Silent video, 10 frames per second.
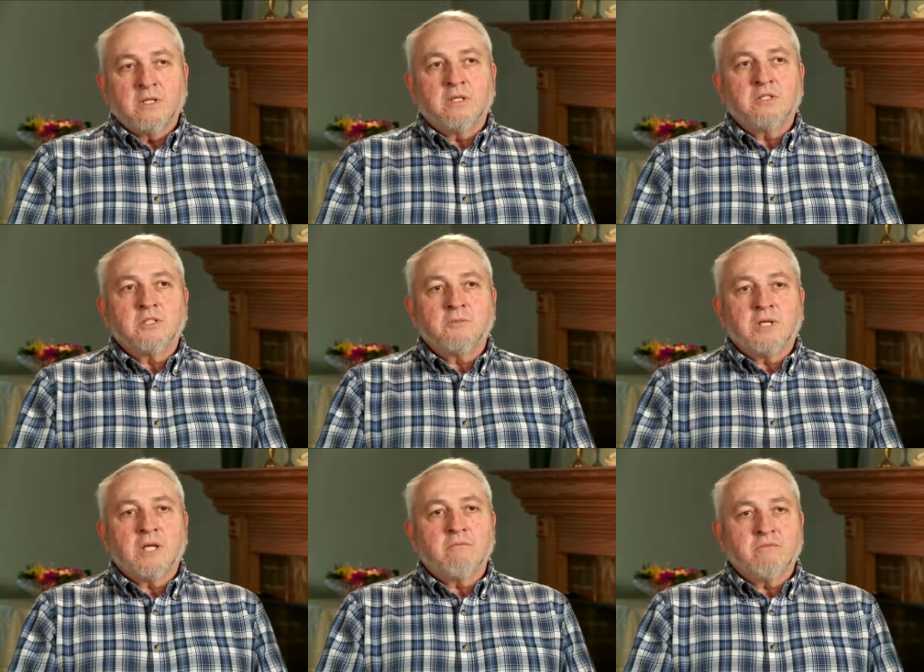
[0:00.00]
and she
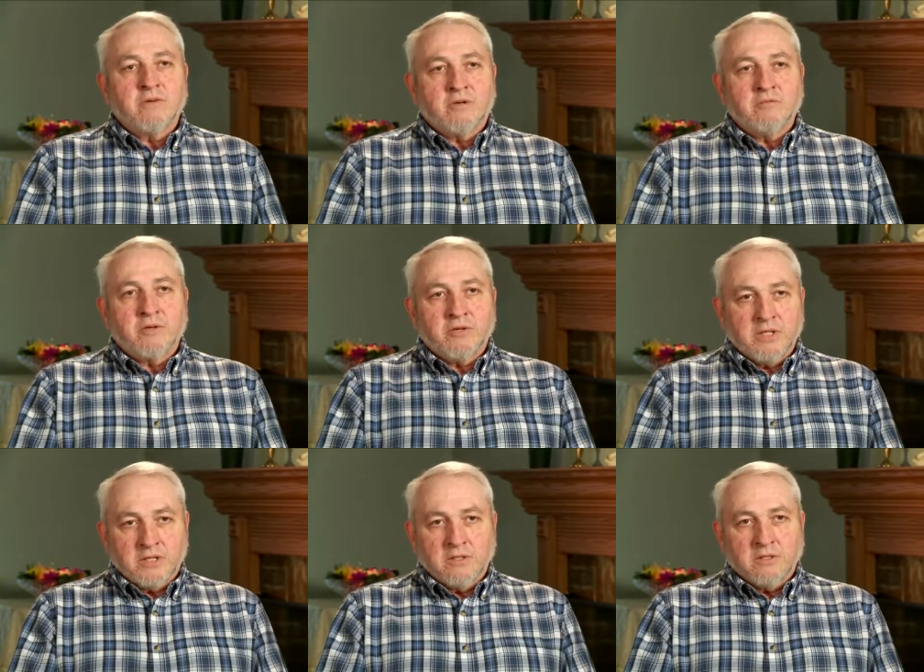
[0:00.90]
became very,
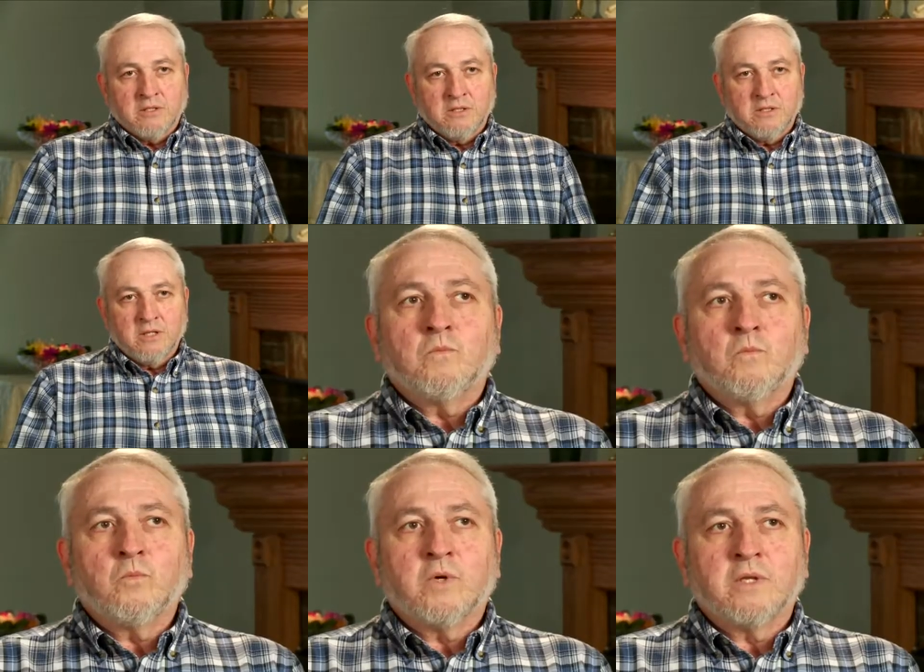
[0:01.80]
very ill.
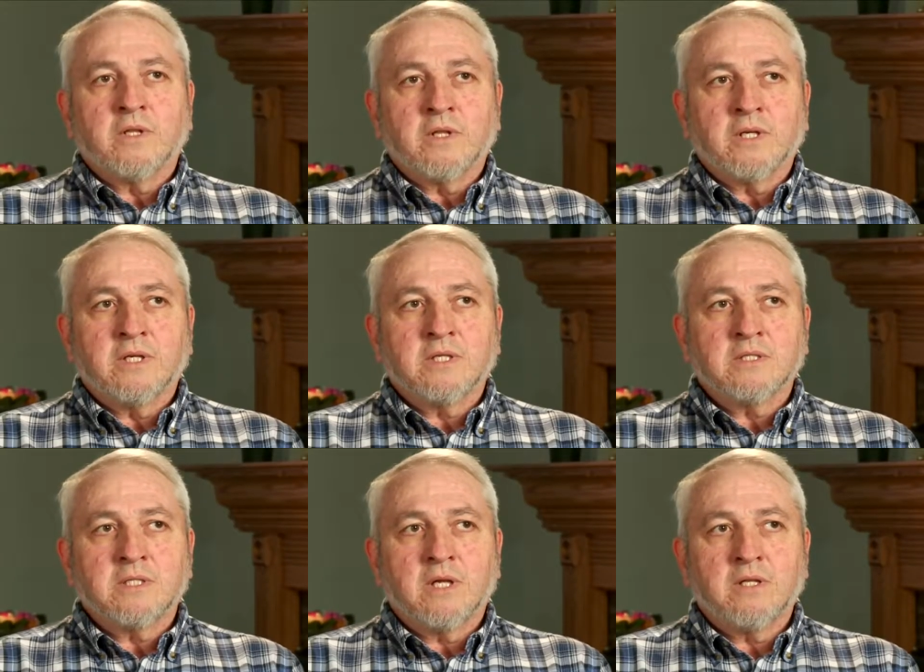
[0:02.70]
One of the
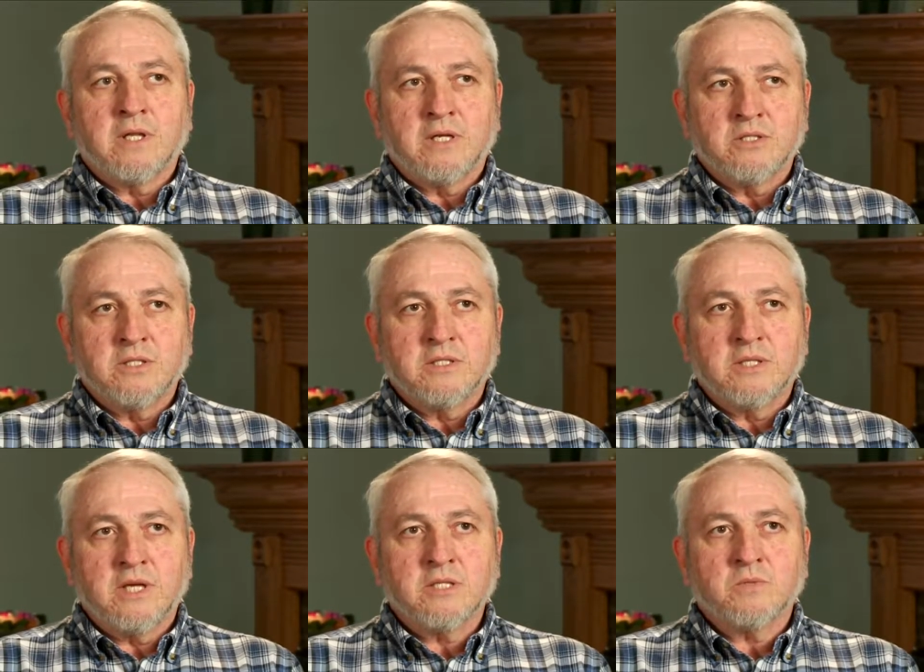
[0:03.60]
things that she
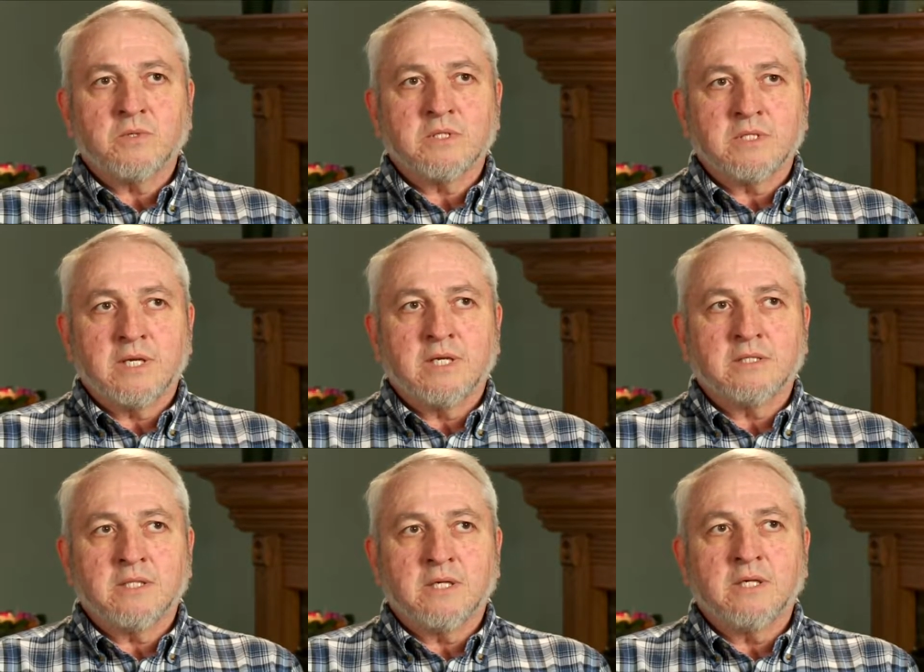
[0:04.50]
says was
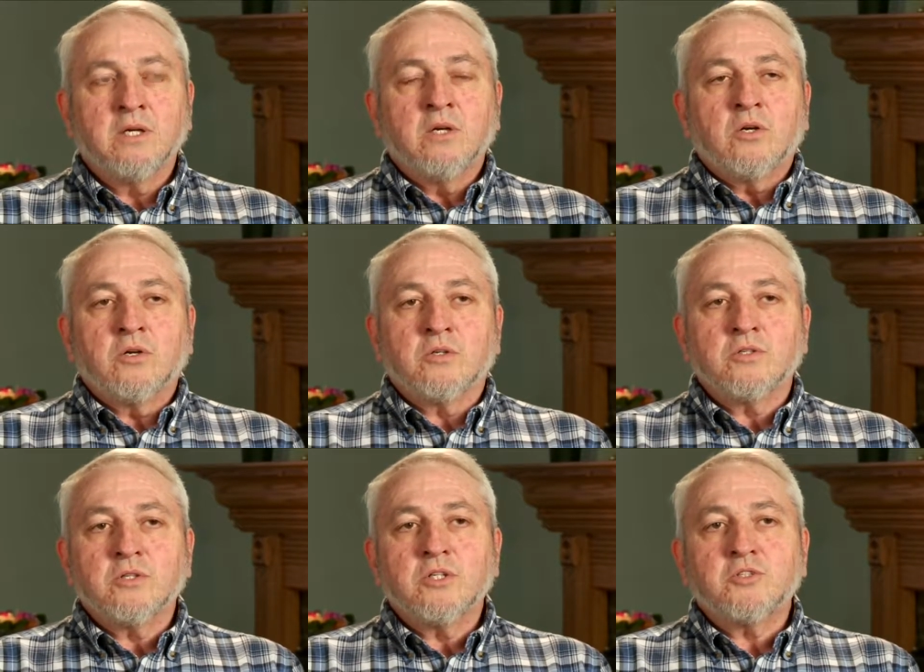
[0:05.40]
that her
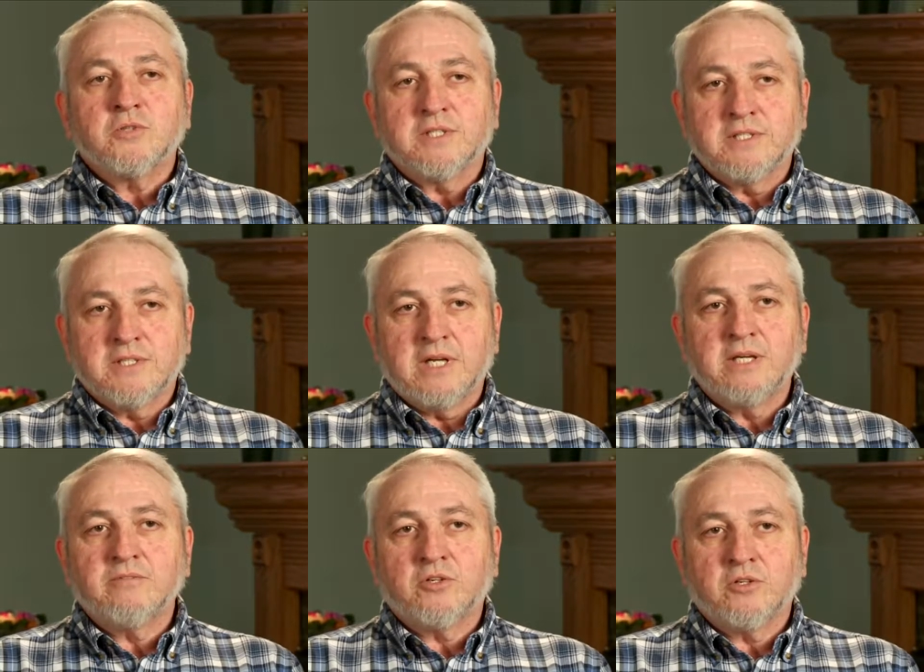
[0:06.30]
surgery
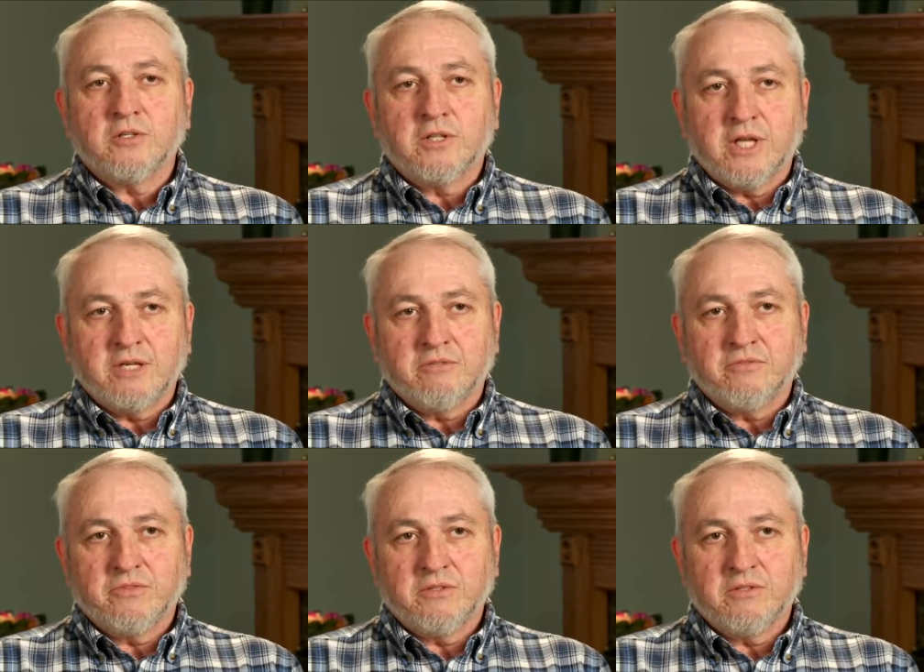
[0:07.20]
saved her
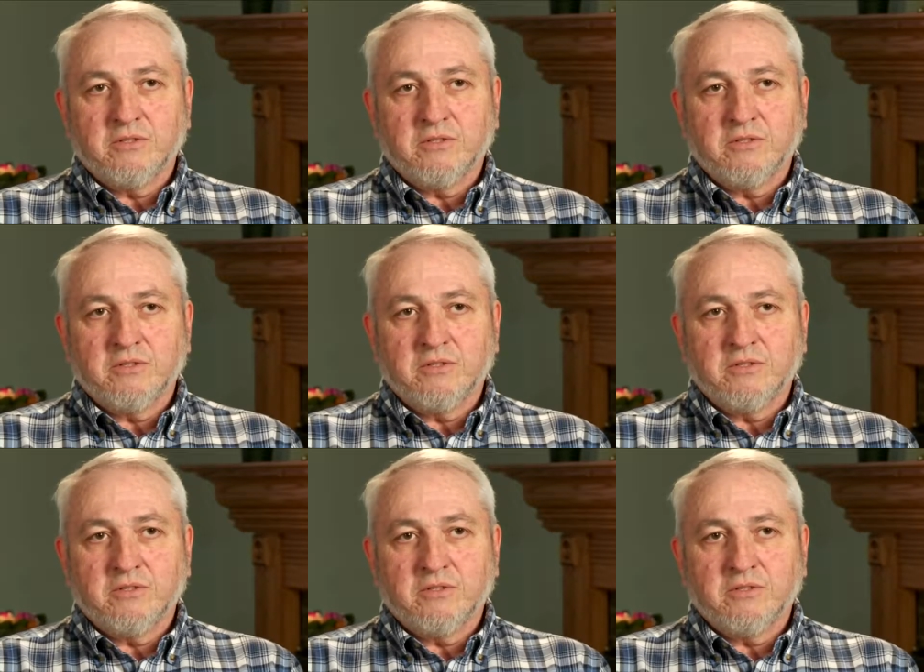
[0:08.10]
life,